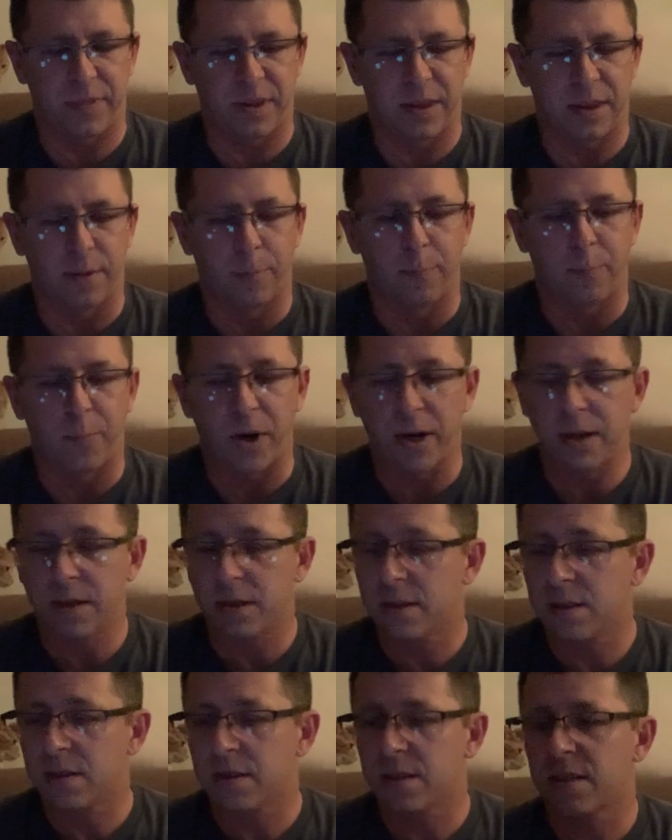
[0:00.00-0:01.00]
The
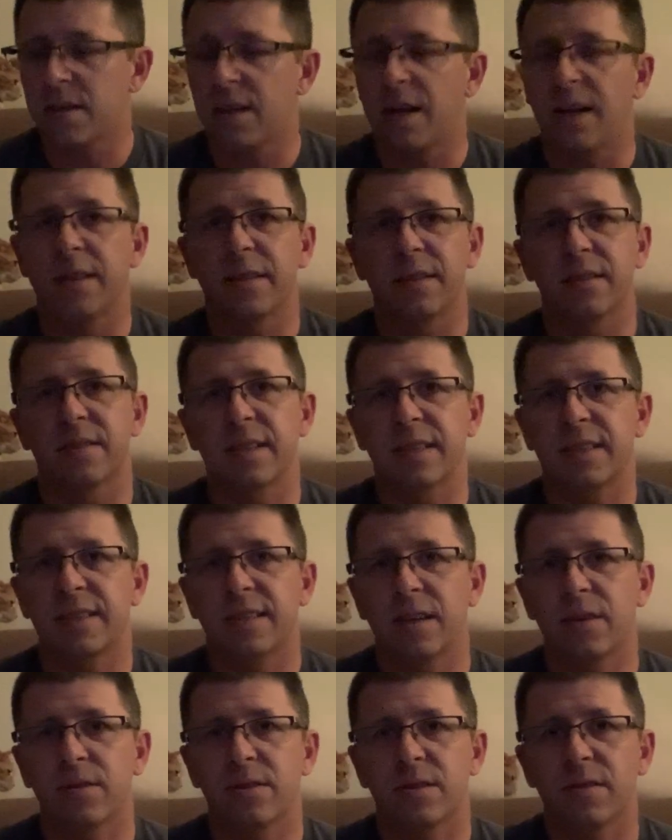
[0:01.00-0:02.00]
buttons on the
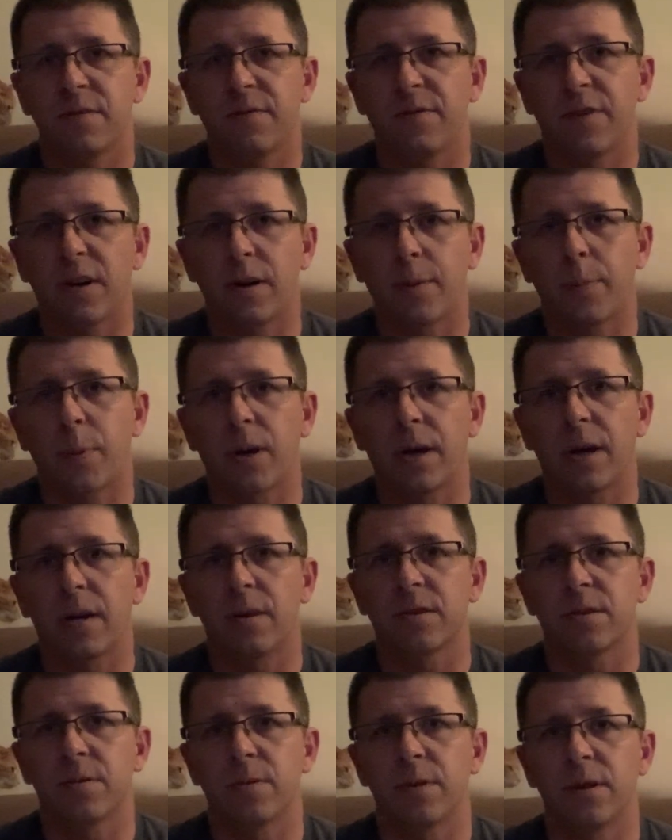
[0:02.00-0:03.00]
6000, very
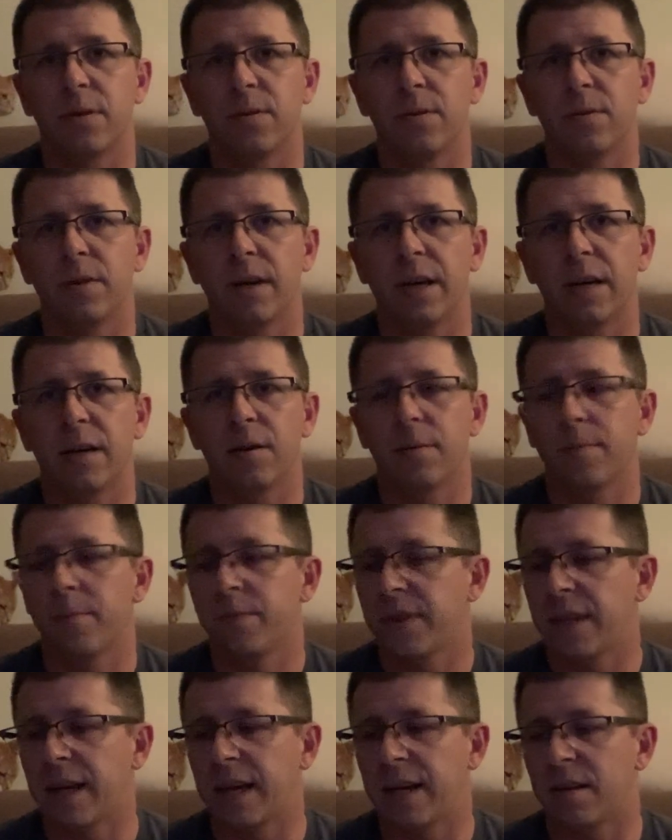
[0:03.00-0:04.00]
pronounced. When you hit
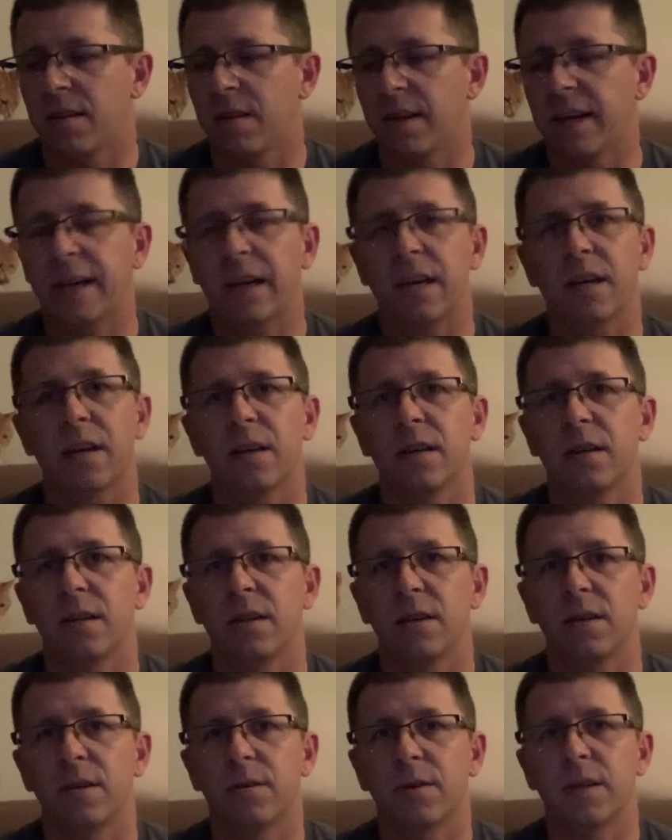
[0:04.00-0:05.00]
them, they click.
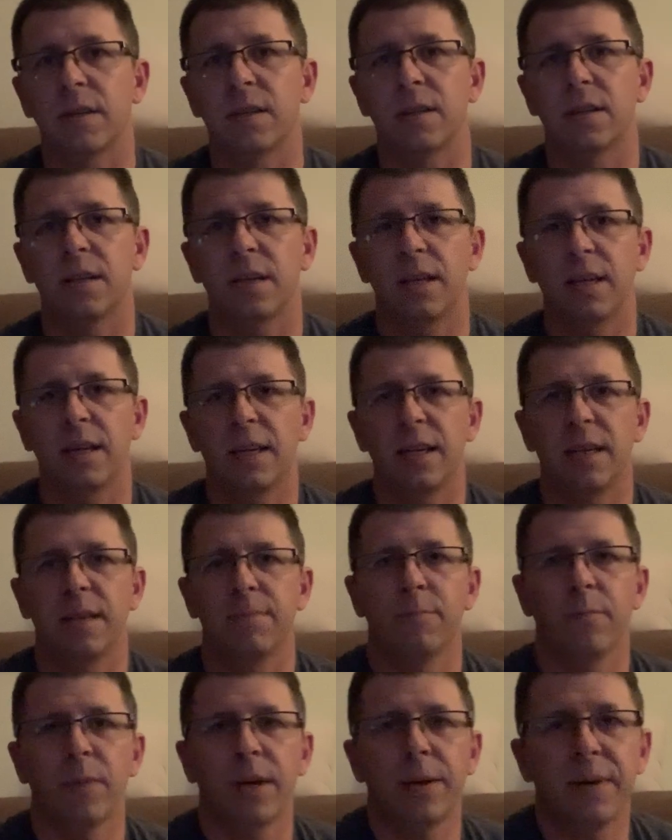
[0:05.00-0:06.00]
You can
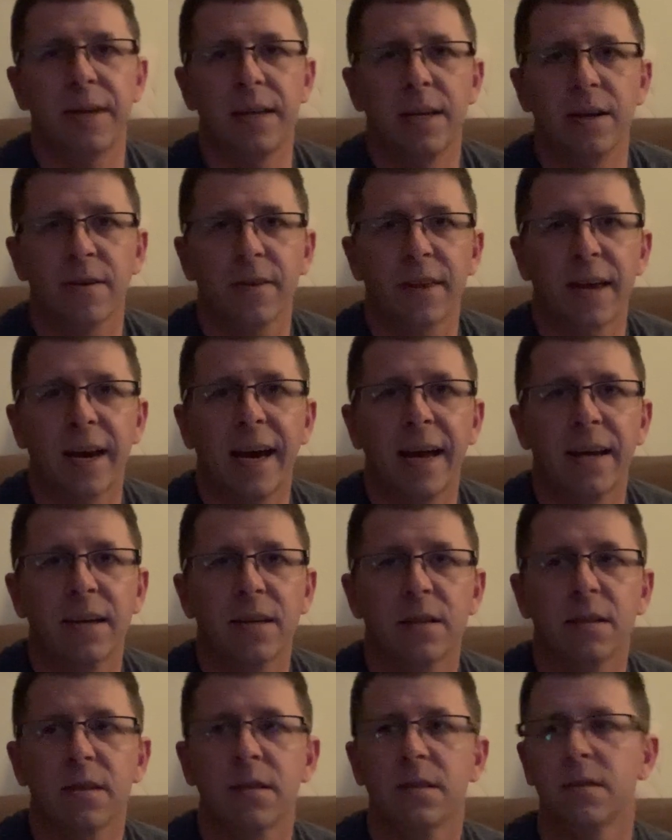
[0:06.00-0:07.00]
maybe hear that,
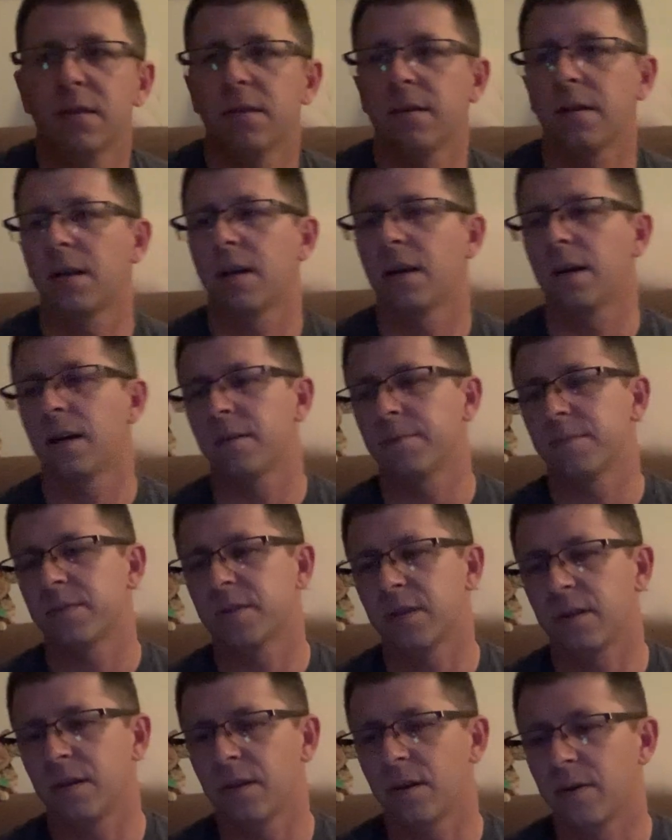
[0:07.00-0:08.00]

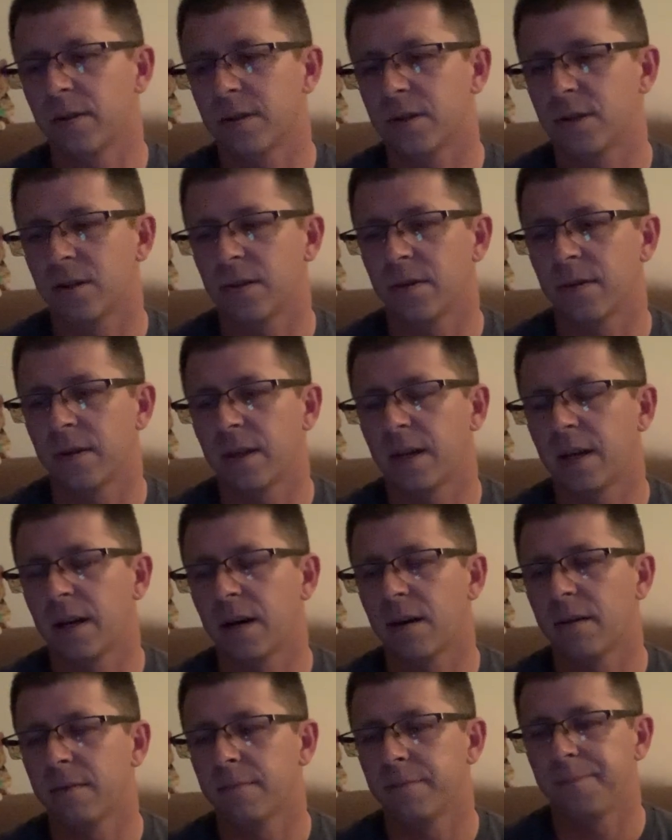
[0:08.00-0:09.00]
so you know what you're doing
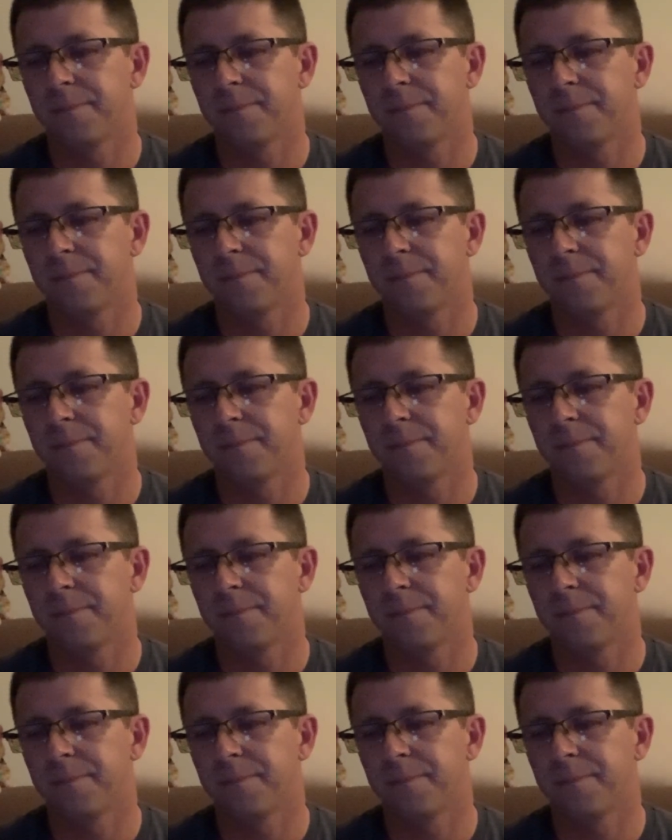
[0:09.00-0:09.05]
there.